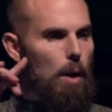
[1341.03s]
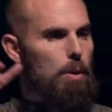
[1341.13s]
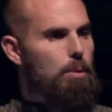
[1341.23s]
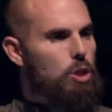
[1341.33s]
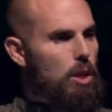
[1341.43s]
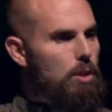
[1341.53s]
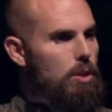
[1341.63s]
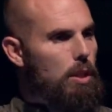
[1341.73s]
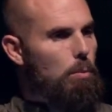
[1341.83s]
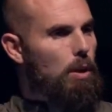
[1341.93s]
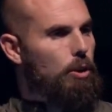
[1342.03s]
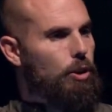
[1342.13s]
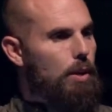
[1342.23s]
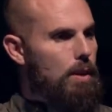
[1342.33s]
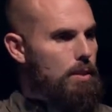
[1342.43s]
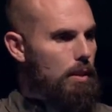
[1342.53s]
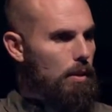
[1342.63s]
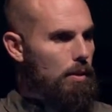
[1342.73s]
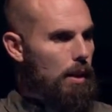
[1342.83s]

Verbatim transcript: I wanna be generous to them, what does generosity look